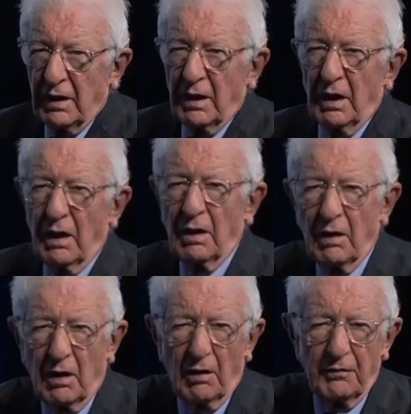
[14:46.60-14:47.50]

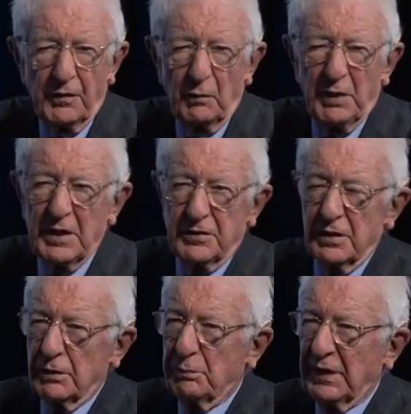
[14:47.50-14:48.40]
of
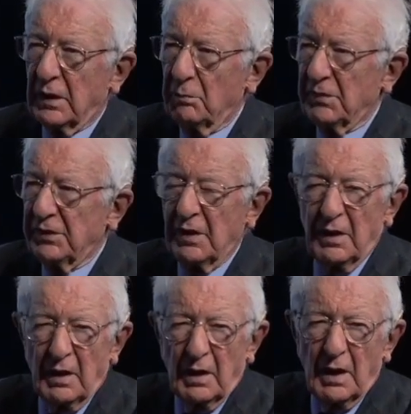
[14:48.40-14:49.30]
pensions becomes
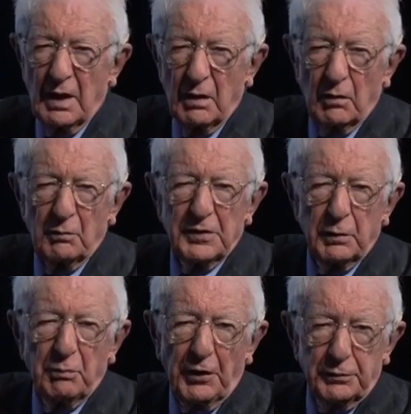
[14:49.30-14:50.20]
almost
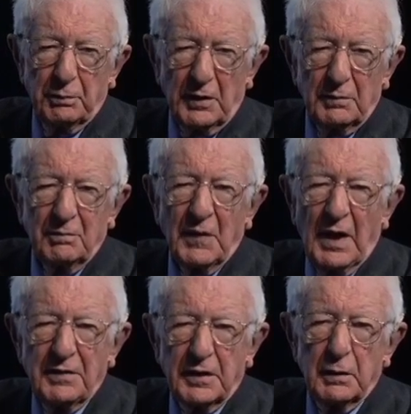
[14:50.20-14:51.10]
impossible.
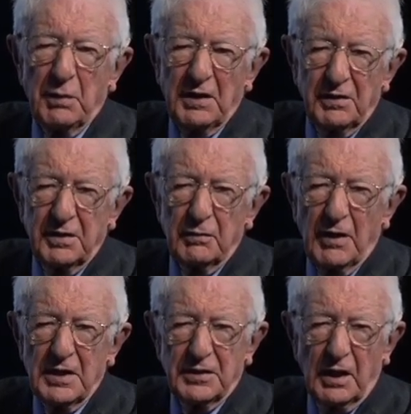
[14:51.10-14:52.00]
As the dependency
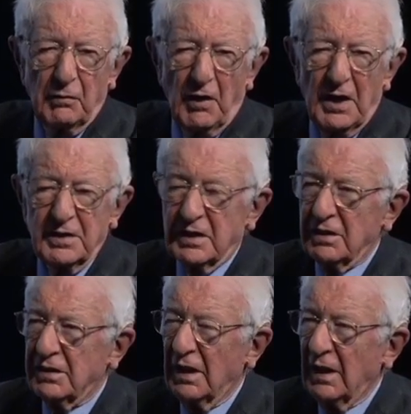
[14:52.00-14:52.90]
ratio
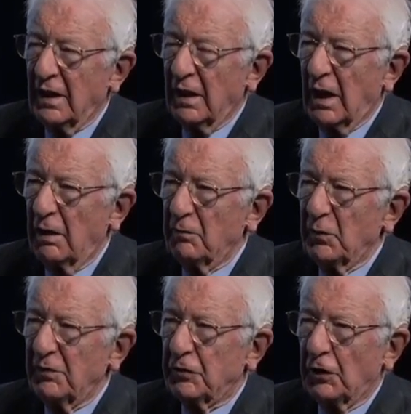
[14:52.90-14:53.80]
rises,
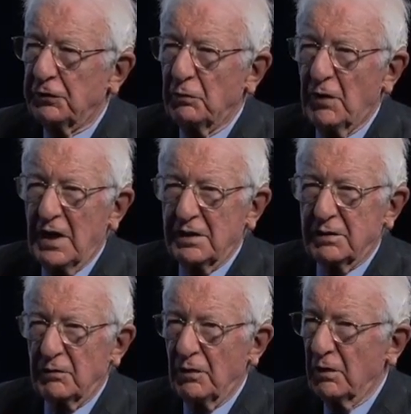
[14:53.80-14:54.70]
we've got to raise
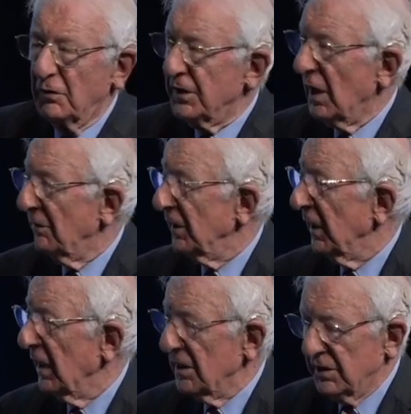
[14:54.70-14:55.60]
the retirement
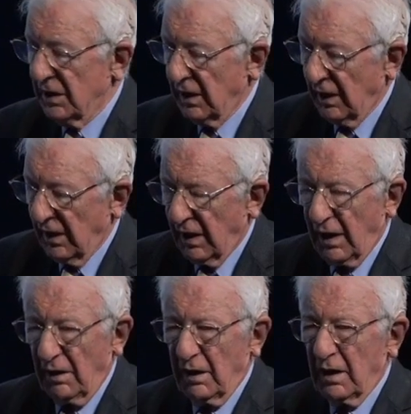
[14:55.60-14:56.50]
age
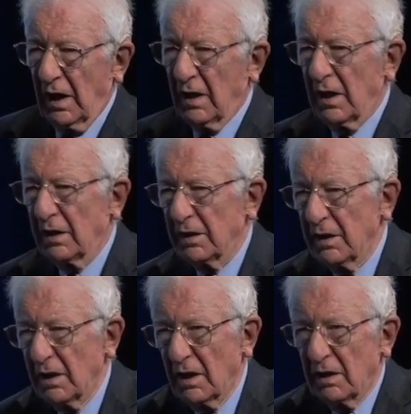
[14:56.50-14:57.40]
and
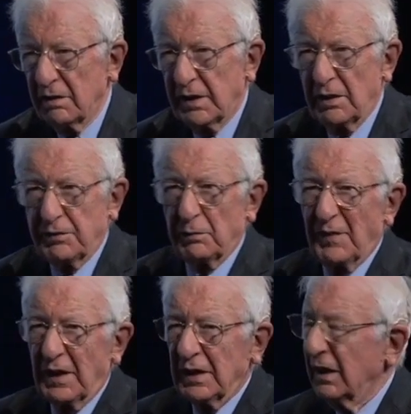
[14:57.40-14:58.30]
save some
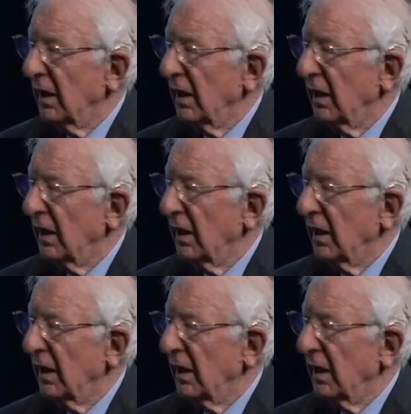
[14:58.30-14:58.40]
money